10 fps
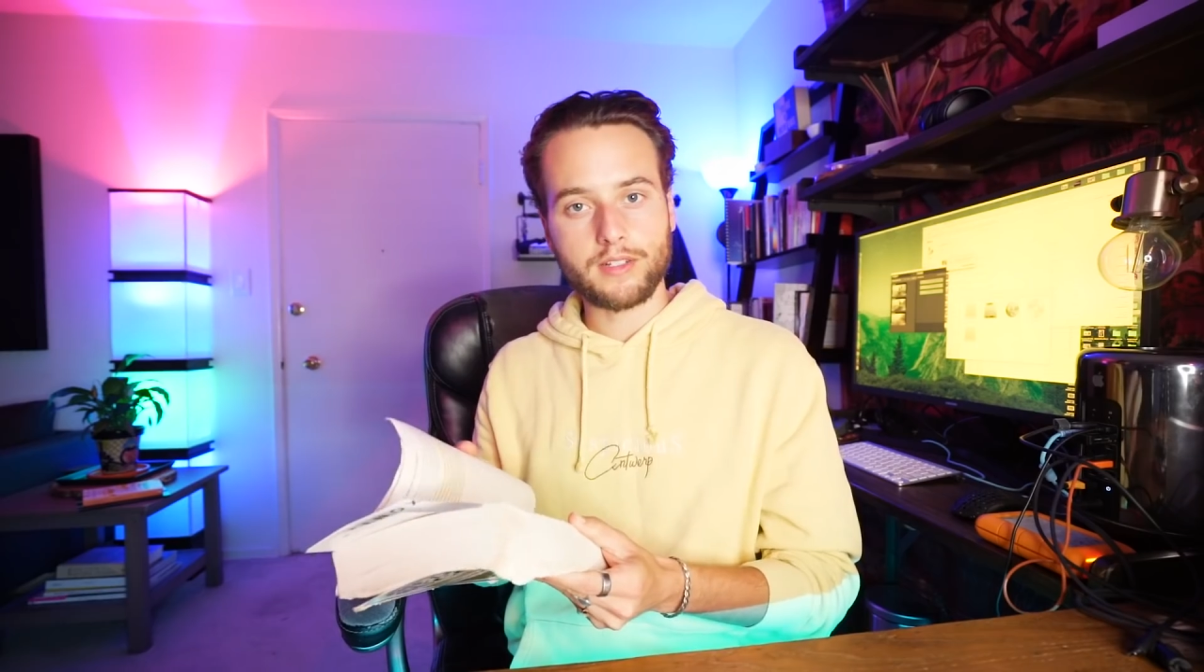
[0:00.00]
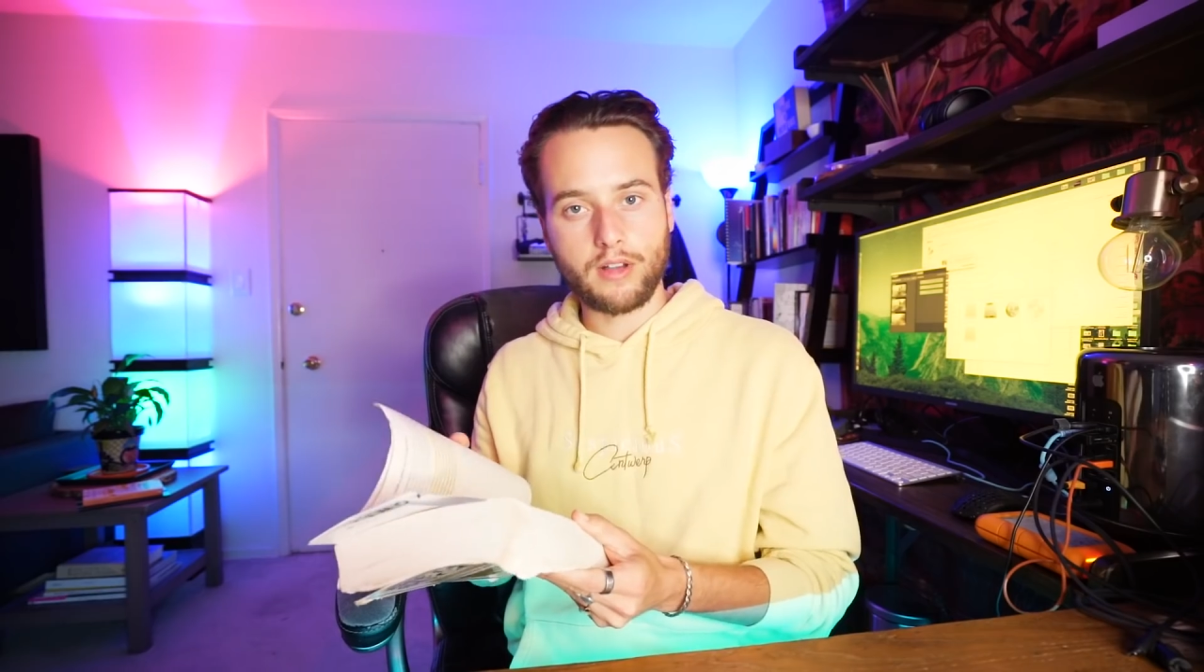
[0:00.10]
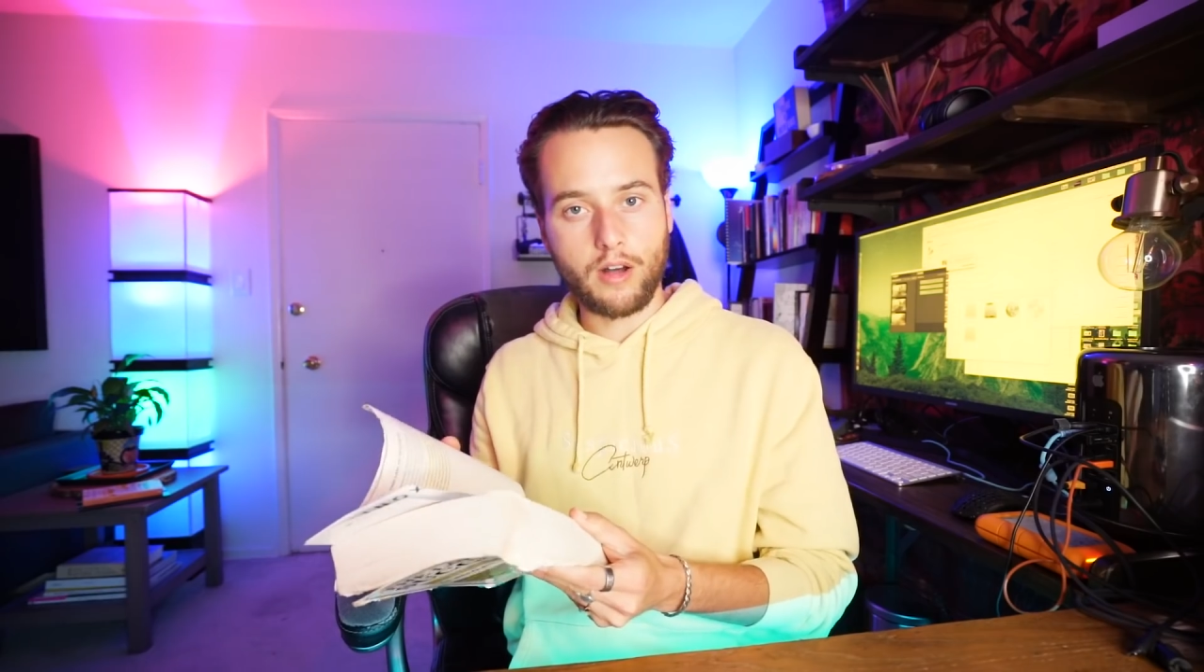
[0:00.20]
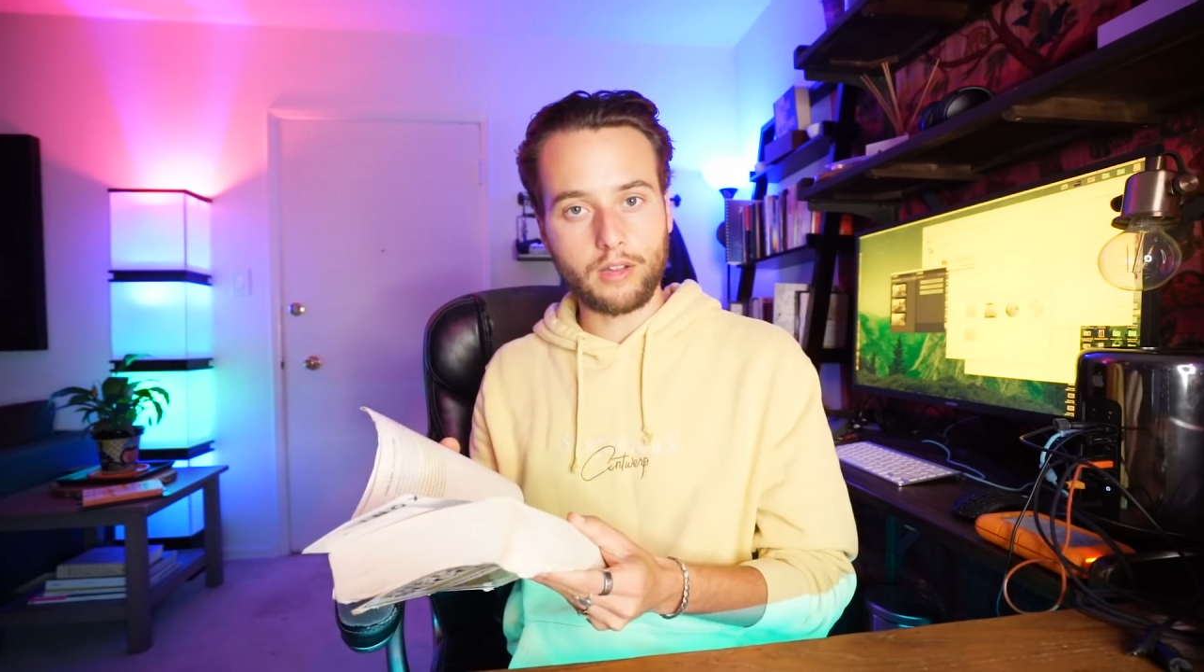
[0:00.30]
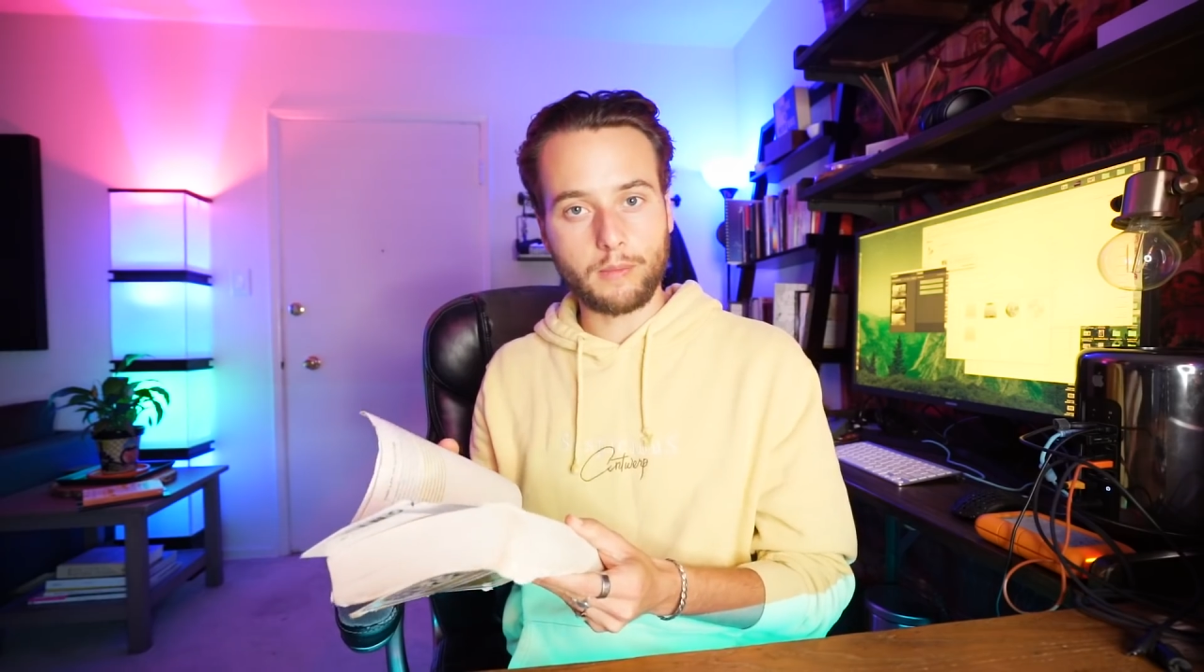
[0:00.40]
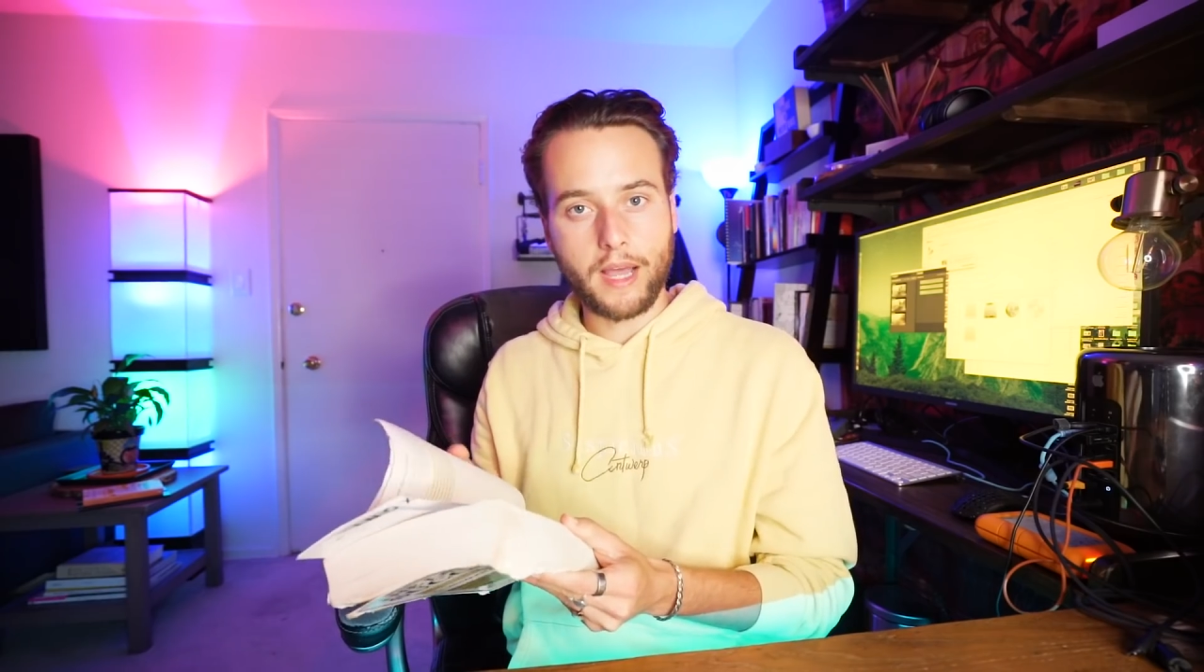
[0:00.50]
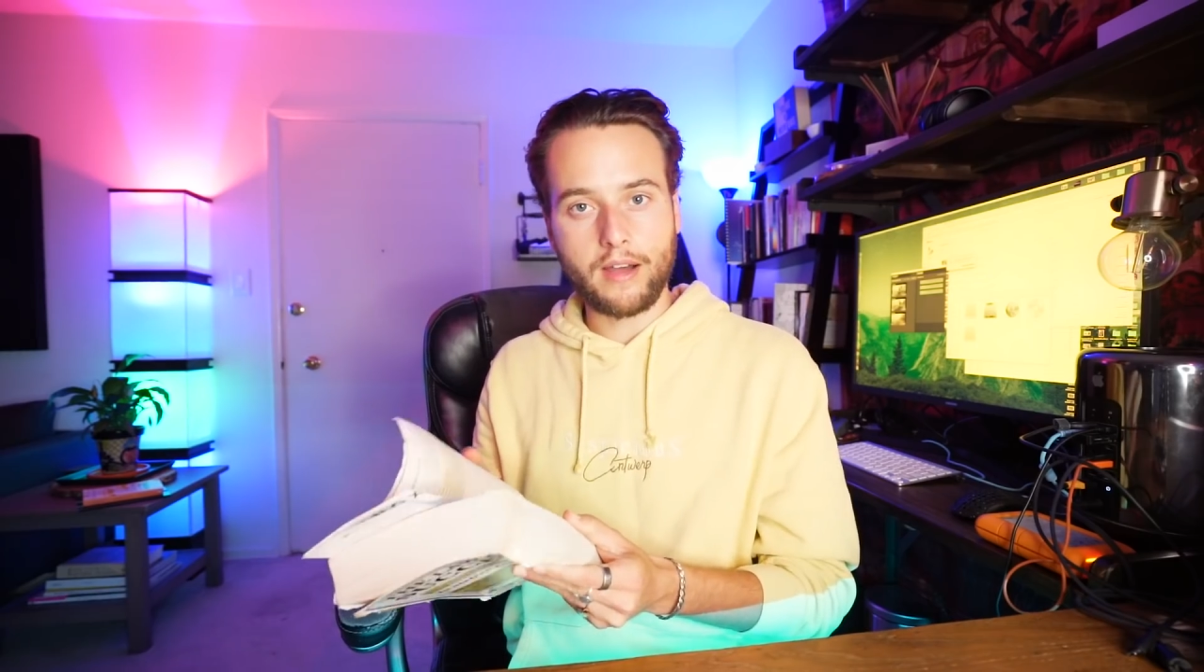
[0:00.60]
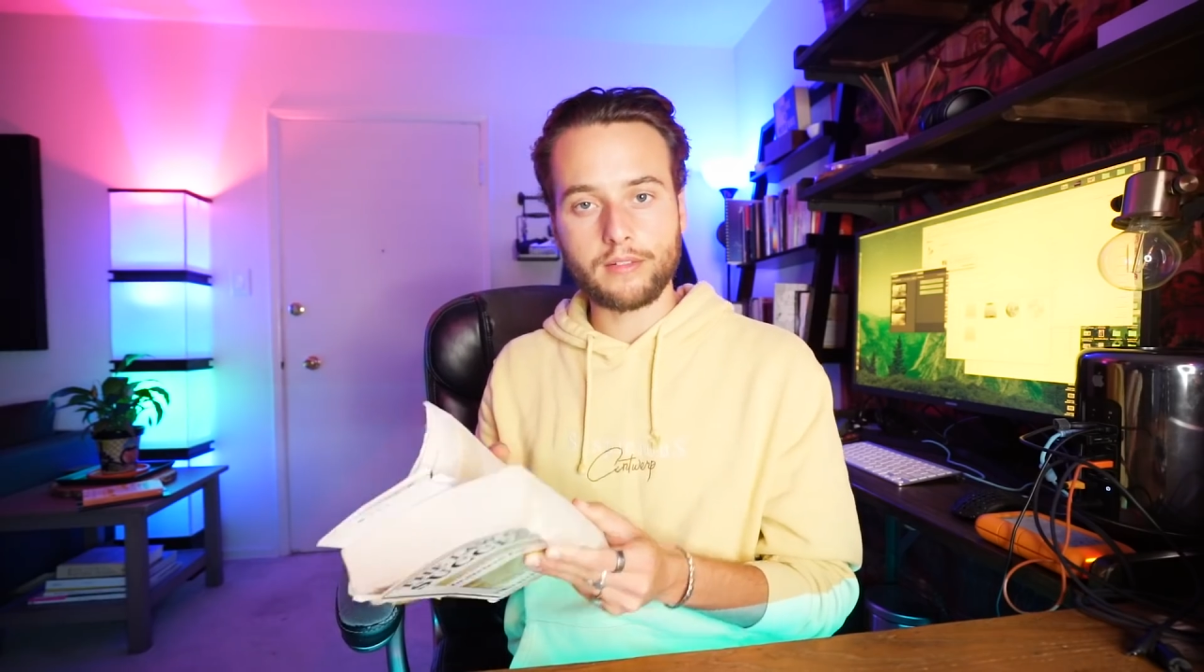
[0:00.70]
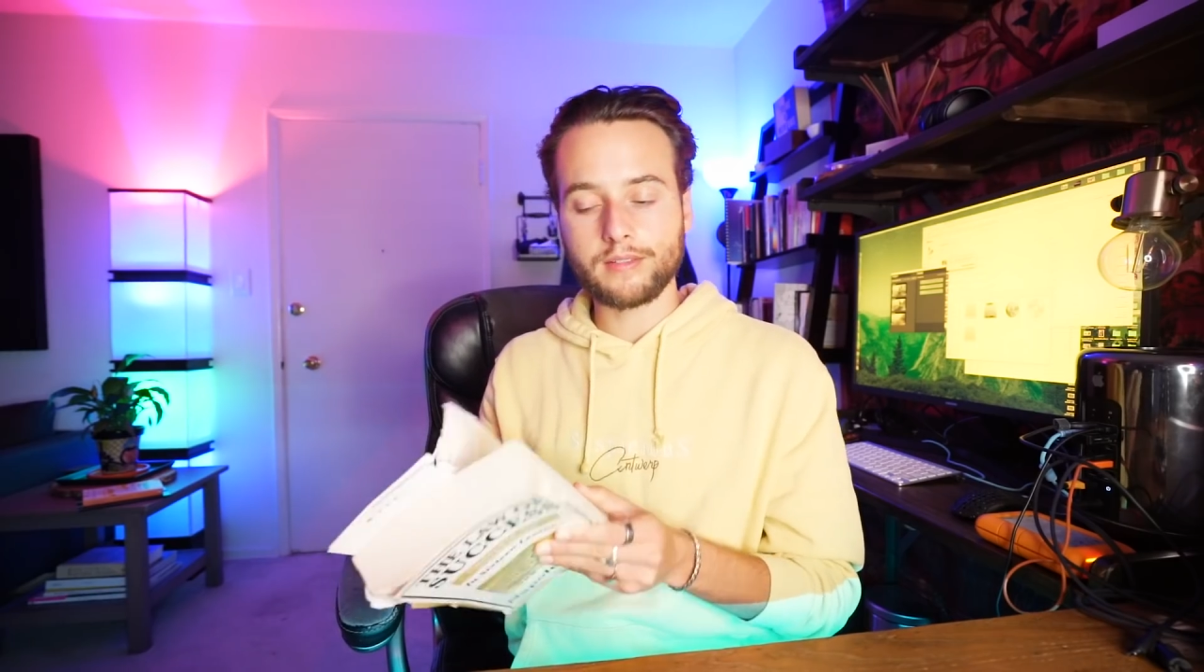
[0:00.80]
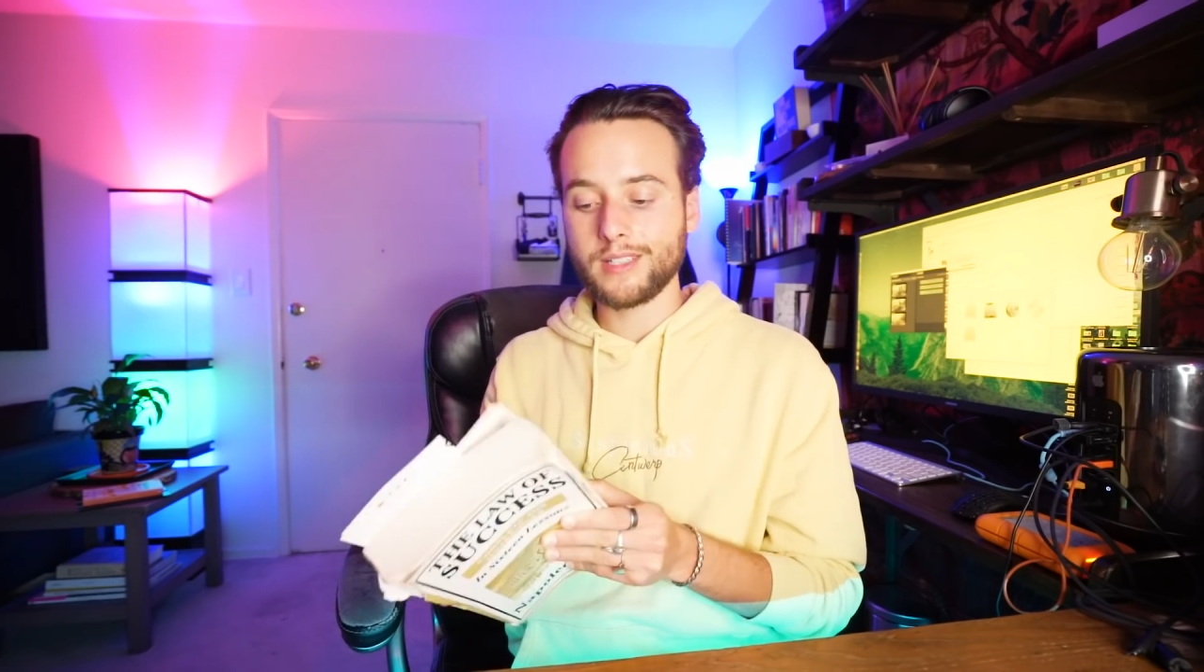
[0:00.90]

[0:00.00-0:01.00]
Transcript: is all about.